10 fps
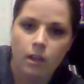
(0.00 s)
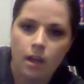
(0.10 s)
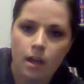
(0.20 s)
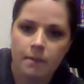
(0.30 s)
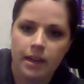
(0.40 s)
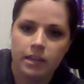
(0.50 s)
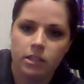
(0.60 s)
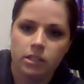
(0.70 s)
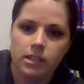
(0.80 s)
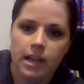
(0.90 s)
Um, and it
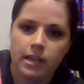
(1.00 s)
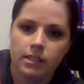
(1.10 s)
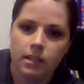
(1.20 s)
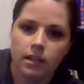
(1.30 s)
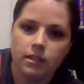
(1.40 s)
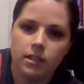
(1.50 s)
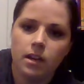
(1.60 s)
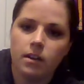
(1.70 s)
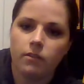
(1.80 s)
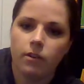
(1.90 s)
just has a
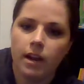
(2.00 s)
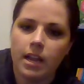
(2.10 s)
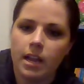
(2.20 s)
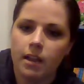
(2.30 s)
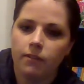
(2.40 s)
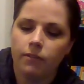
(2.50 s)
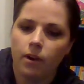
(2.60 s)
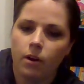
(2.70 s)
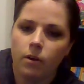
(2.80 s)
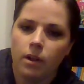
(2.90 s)
ton of great
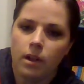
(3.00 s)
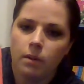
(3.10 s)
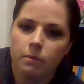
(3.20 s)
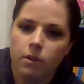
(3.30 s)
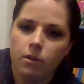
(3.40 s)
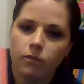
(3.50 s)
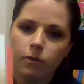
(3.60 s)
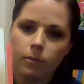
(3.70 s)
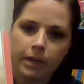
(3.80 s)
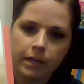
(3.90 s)
info,
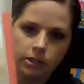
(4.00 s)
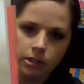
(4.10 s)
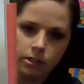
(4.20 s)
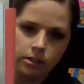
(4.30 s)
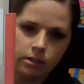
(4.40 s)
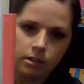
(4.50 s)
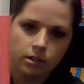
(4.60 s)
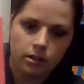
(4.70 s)
beautiful pictures.